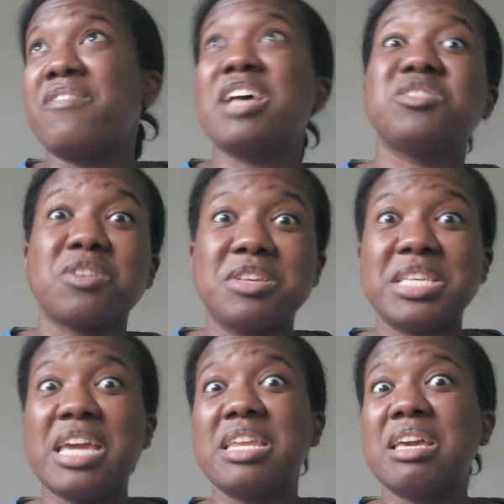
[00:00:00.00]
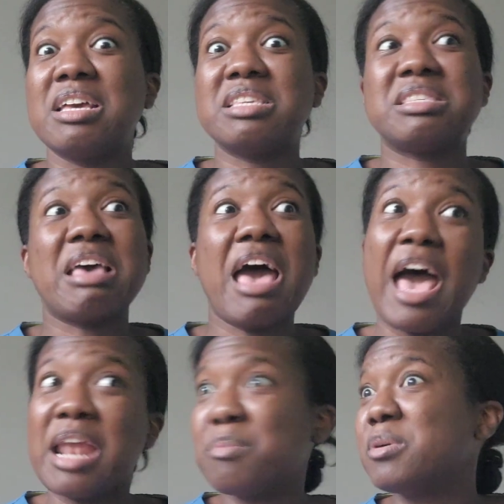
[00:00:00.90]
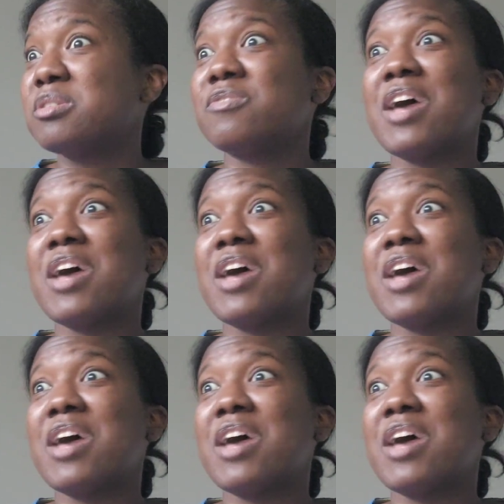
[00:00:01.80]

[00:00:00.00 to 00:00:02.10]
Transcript: fasciocutaneous, adipose